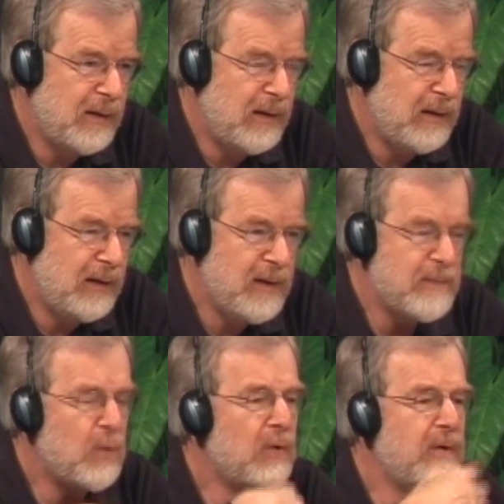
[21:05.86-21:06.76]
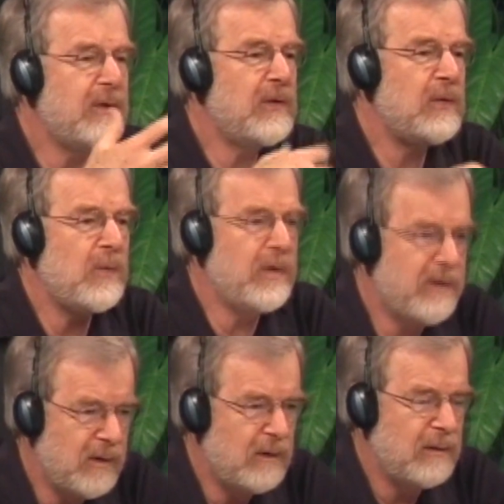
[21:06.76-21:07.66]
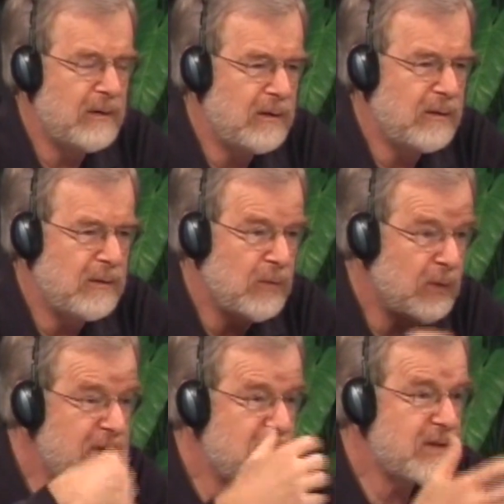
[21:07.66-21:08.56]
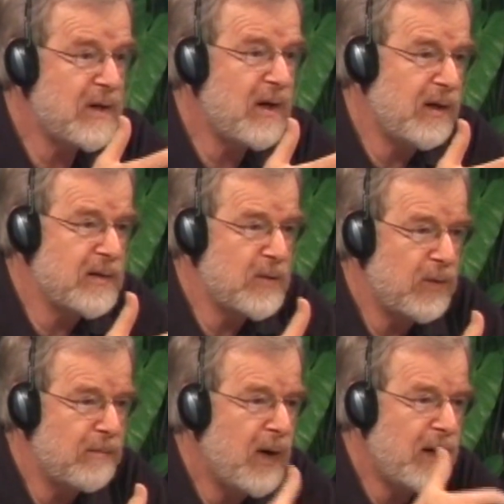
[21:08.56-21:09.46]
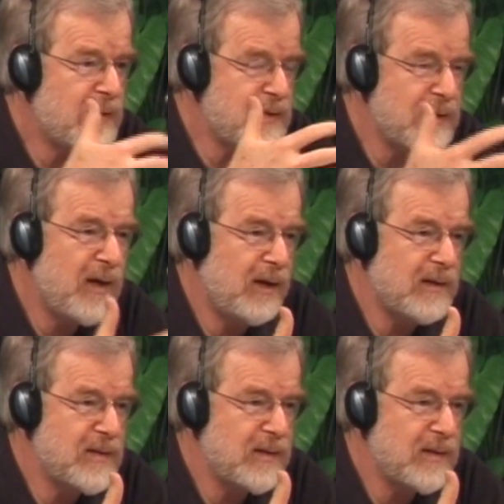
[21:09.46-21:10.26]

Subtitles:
he has more to do with religious science, with mind science,